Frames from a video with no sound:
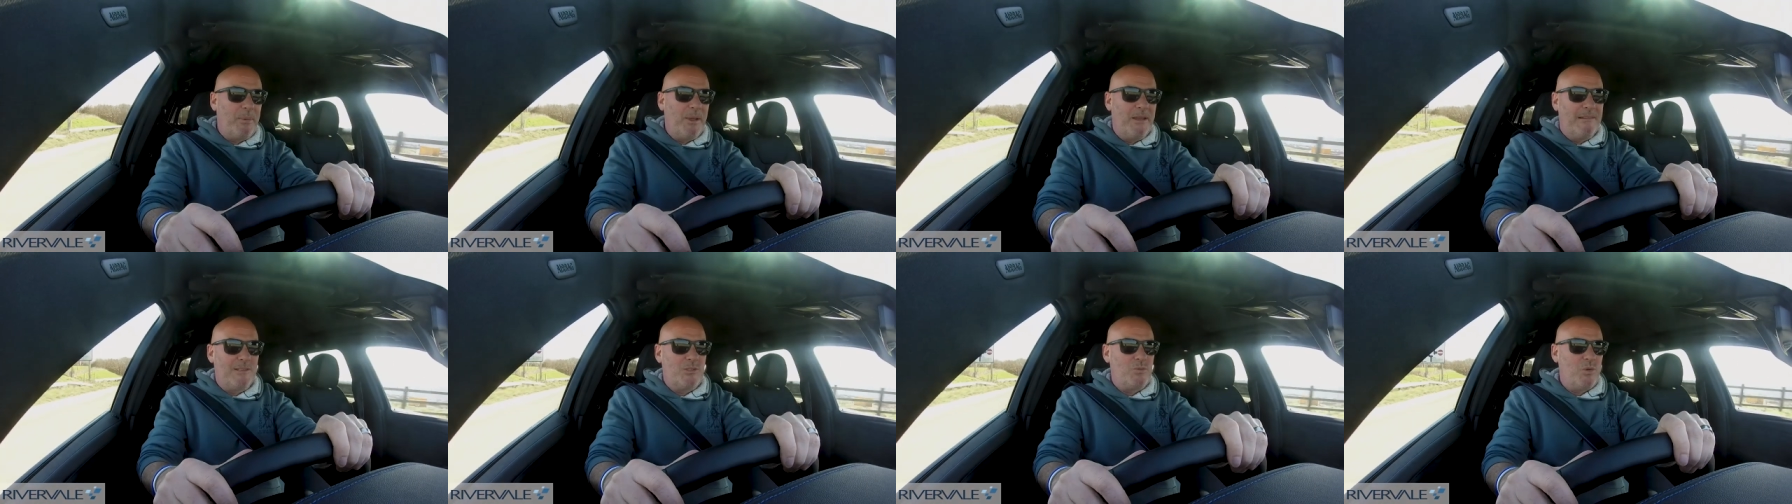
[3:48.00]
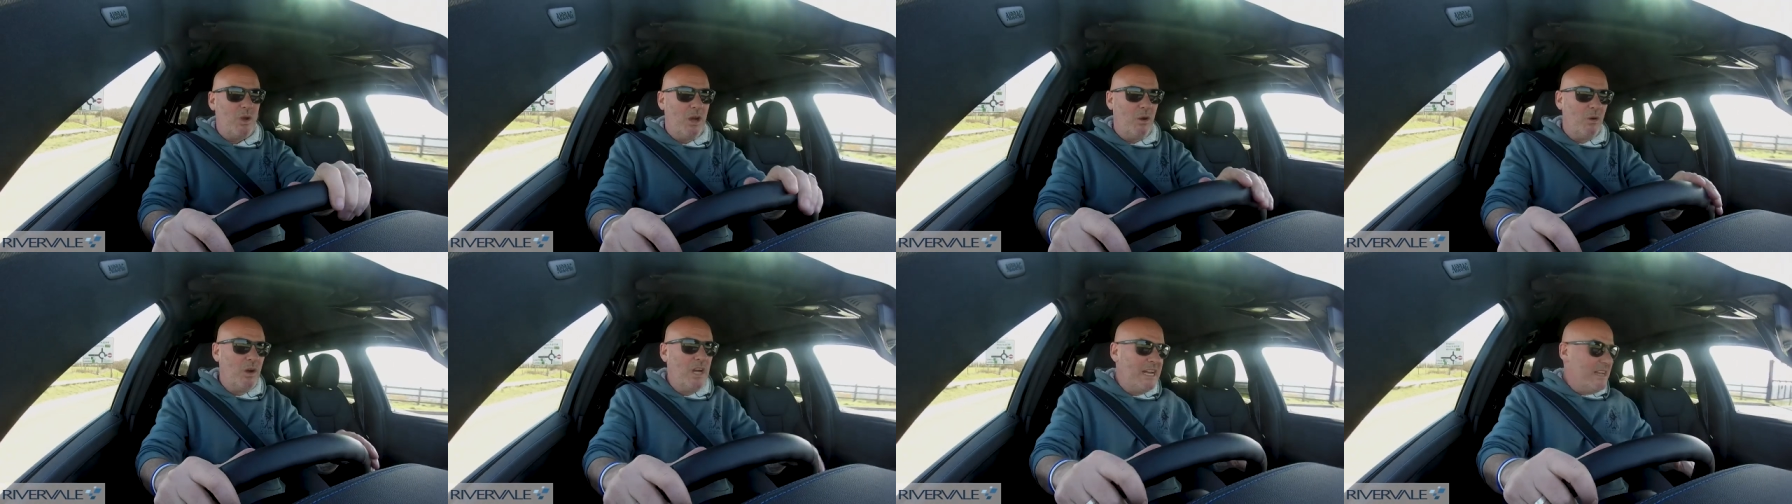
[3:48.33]
up here as
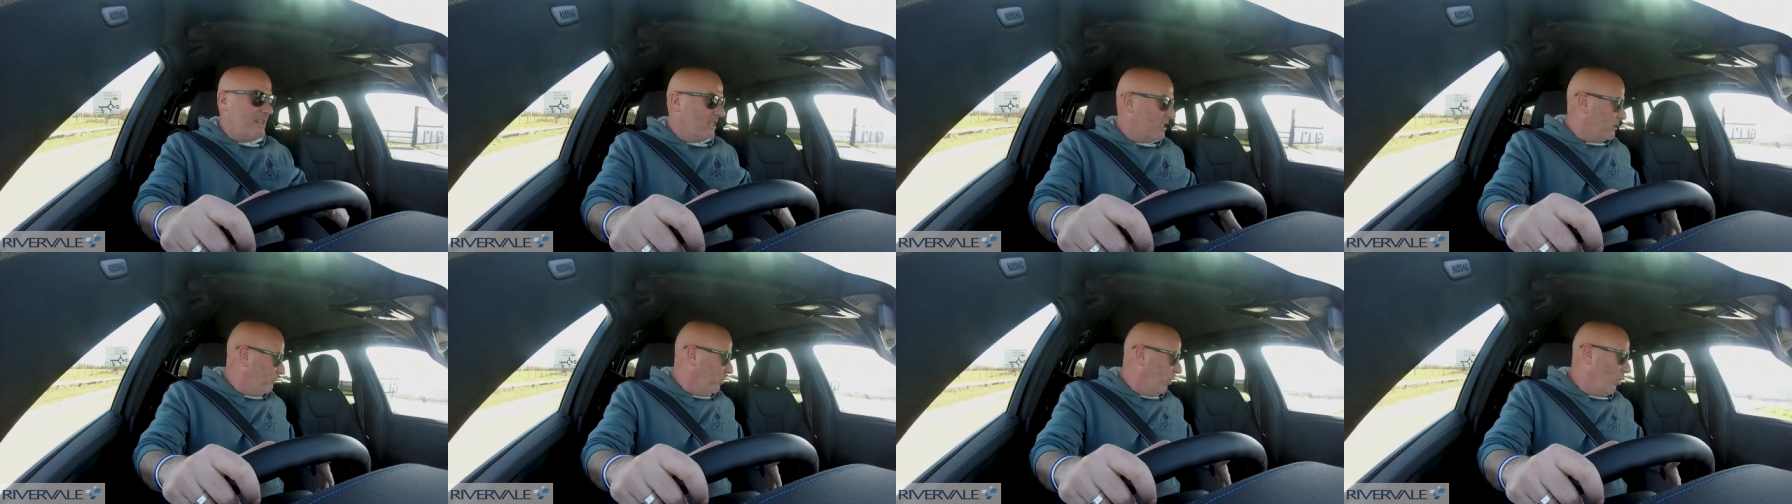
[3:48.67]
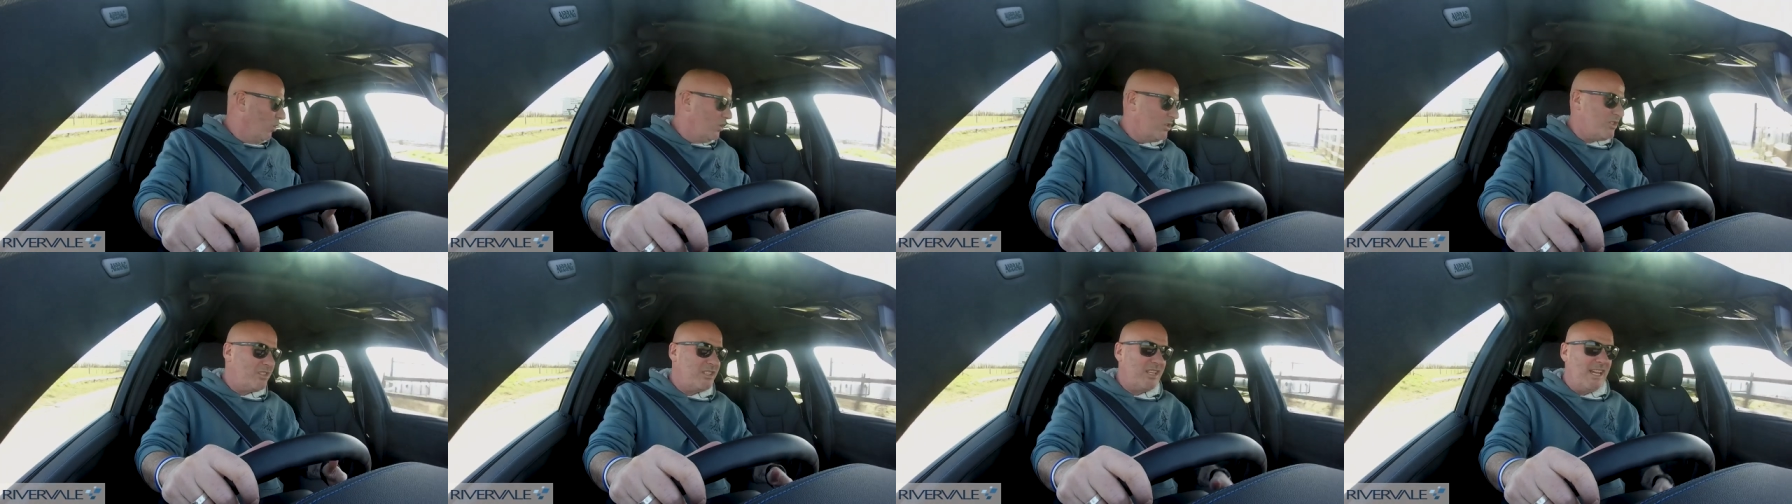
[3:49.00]
well.
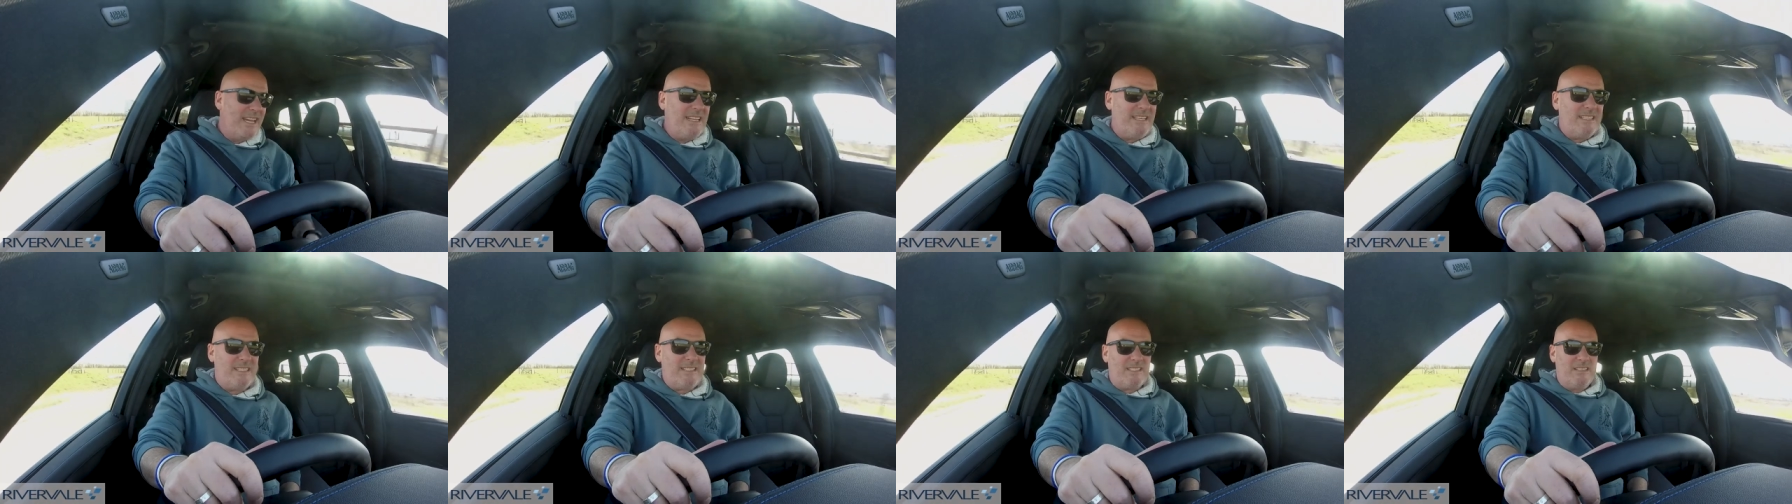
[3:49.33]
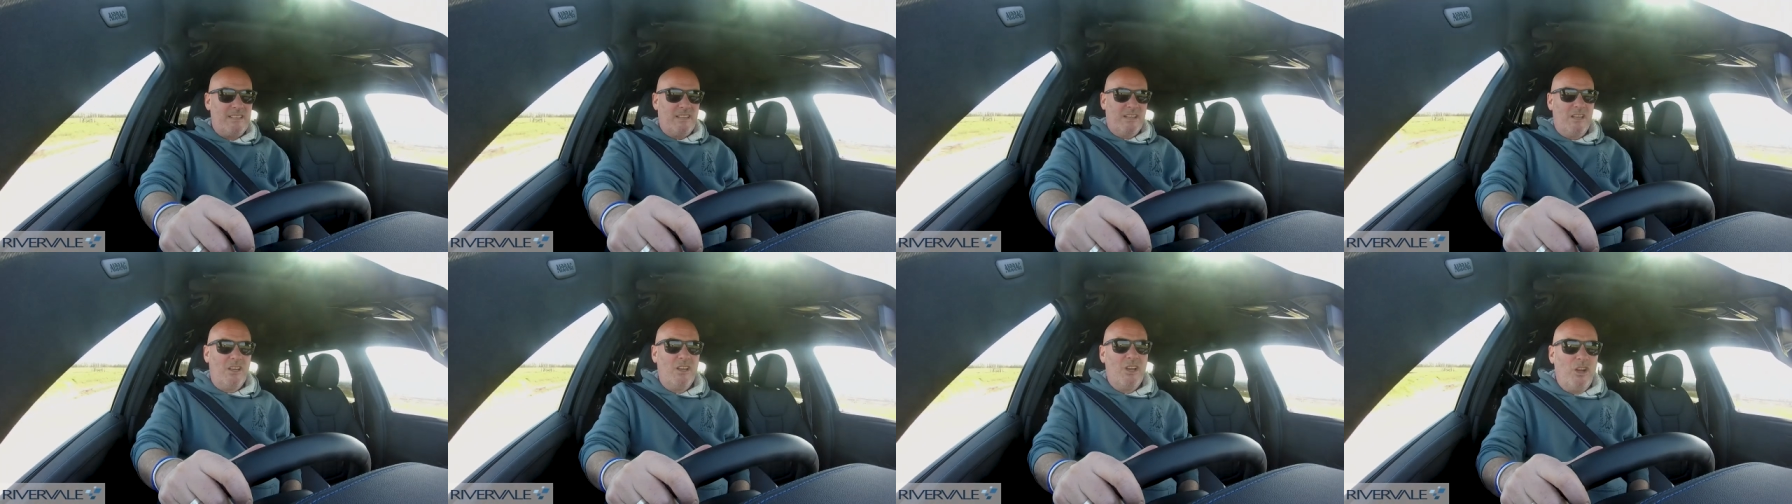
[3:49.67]
Sports seats,